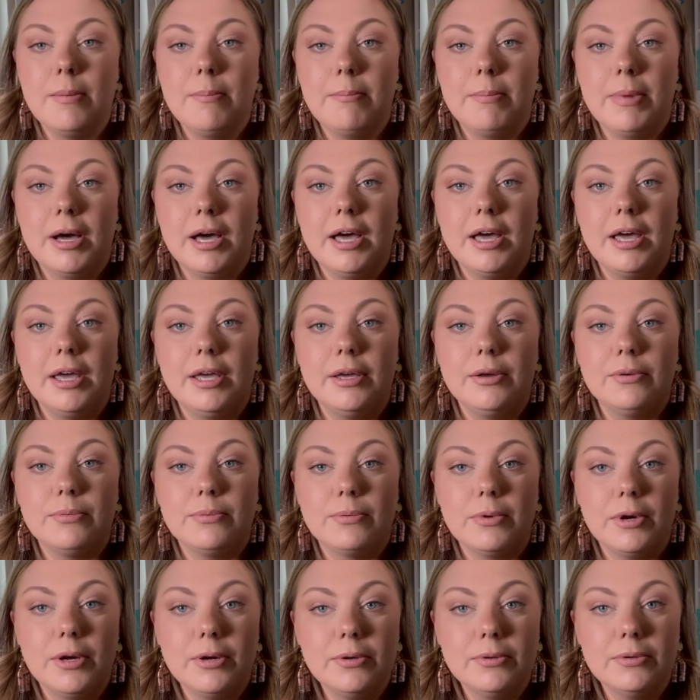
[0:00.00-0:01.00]
by
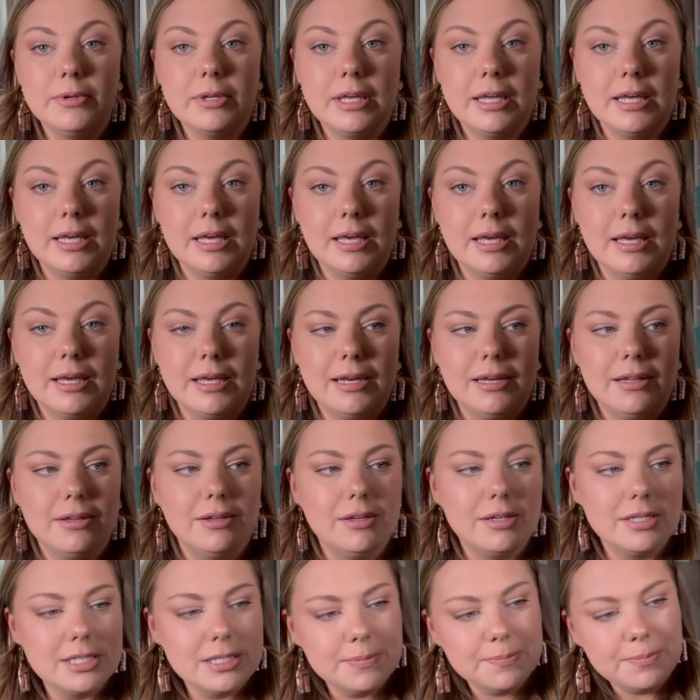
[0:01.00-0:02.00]
Road King, and it
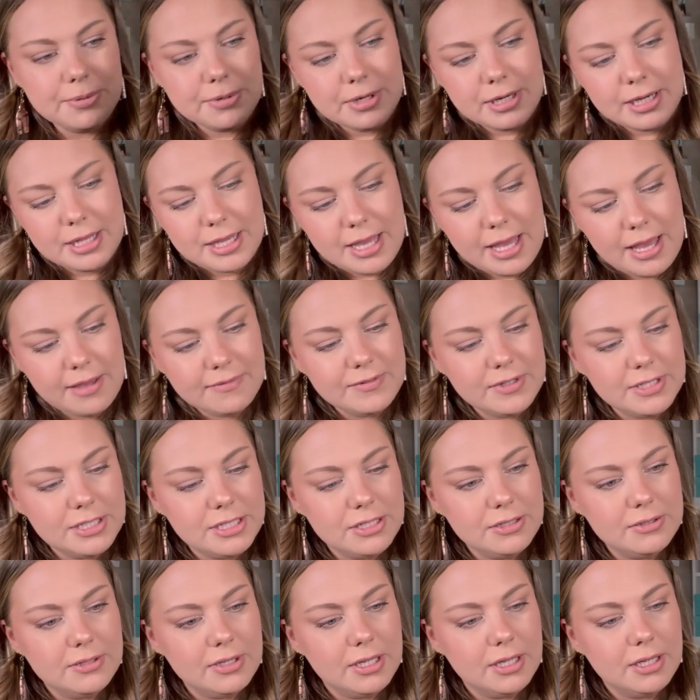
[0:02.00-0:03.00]
looks pretty heavy
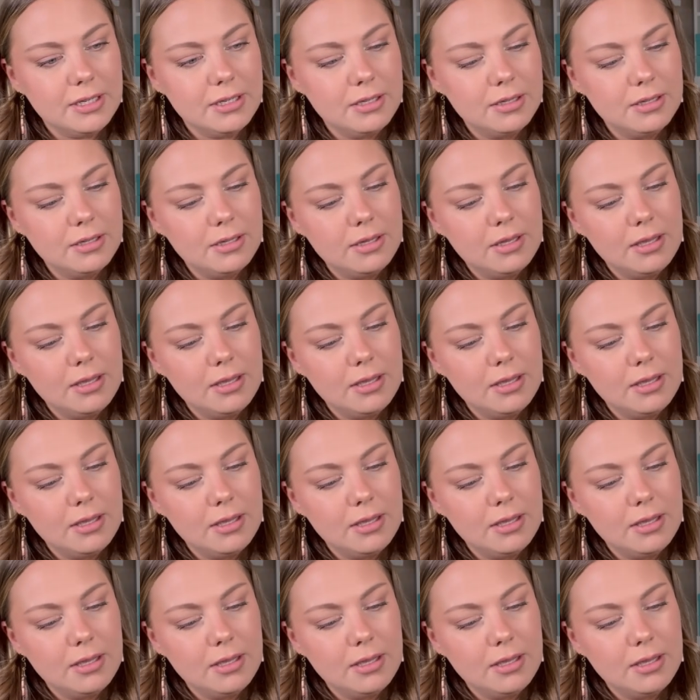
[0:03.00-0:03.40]
duty.